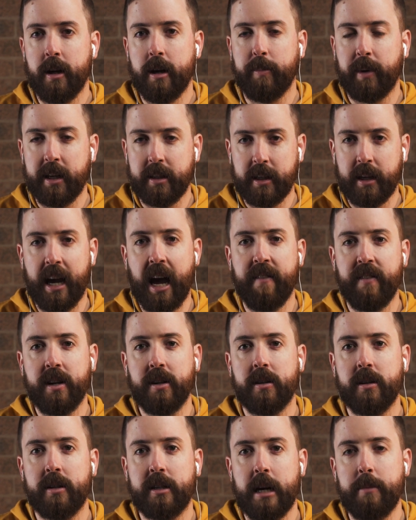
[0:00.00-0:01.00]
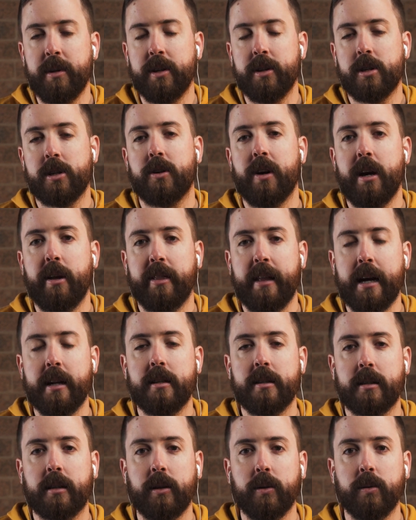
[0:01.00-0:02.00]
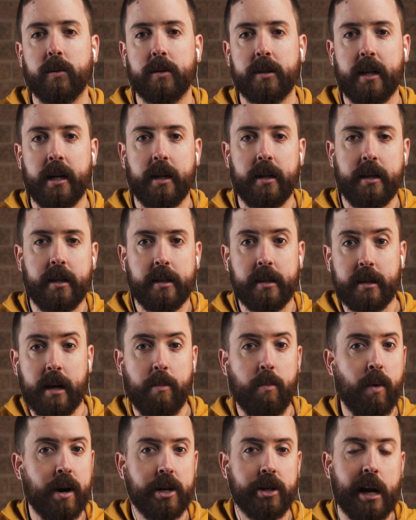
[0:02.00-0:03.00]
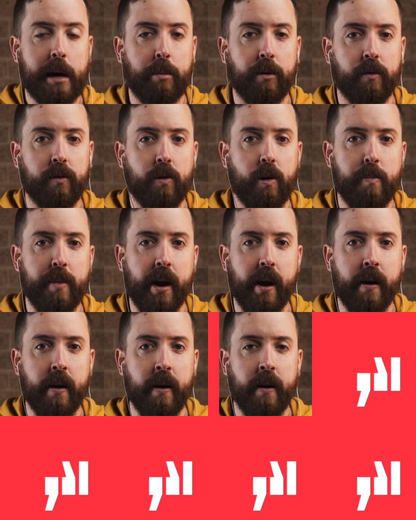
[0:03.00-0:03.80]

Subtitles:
I'm guessing, having to demonstrate that skill set in some way, shape, or form, yeah?